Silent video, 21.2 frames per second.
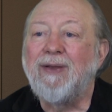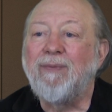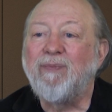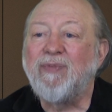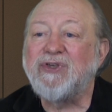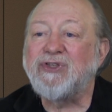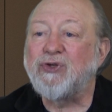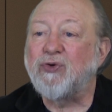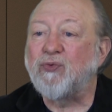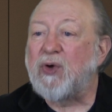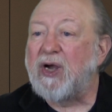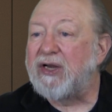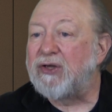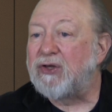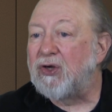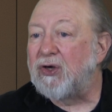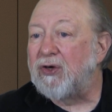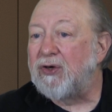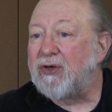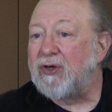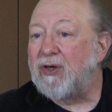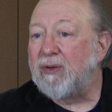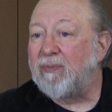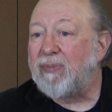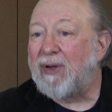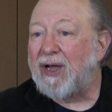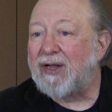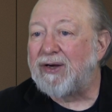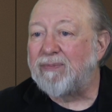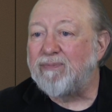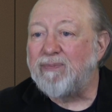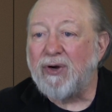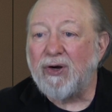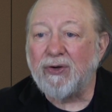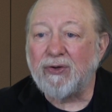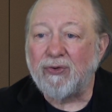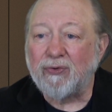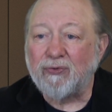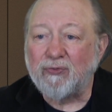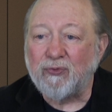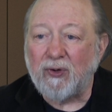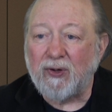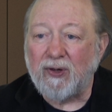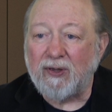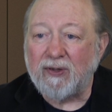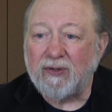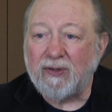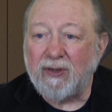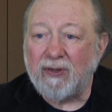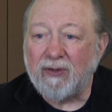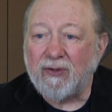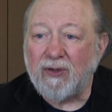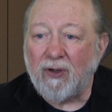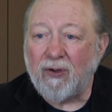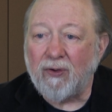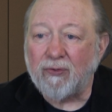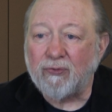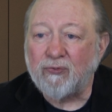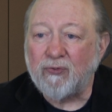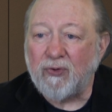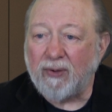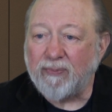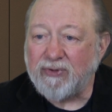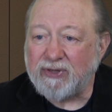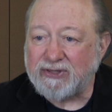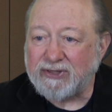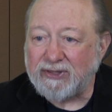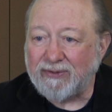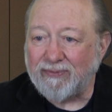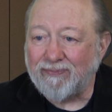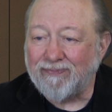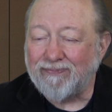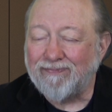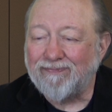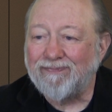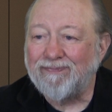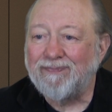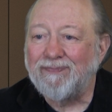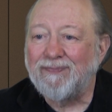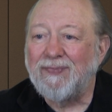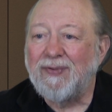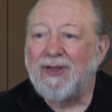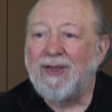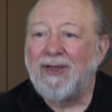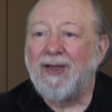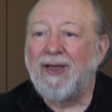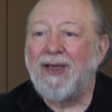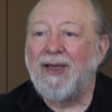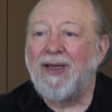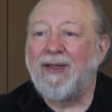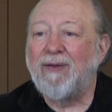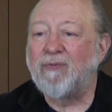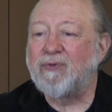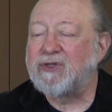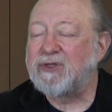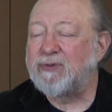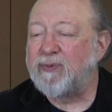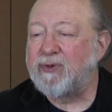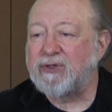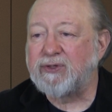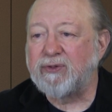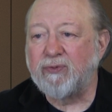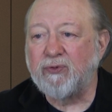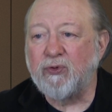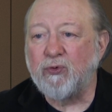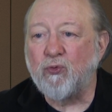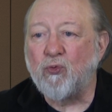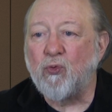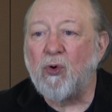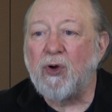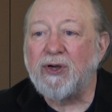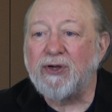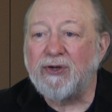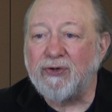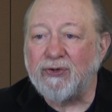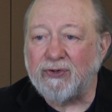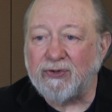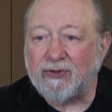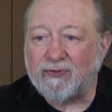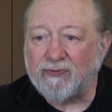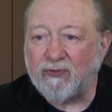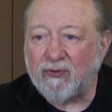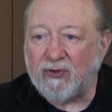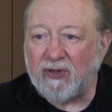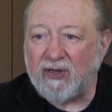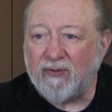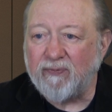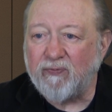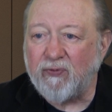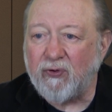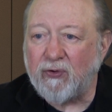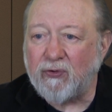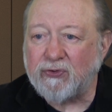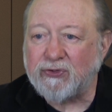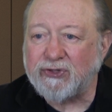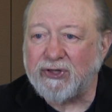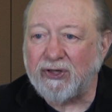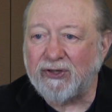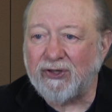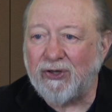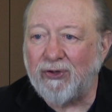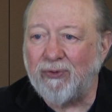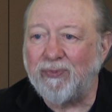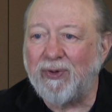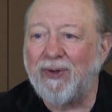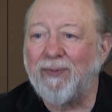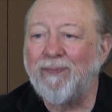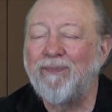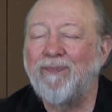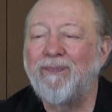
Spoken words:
Mr. Wright learned about a miracle drug called Crepuzin. It was supposed to do wonders for lymphosarcoma.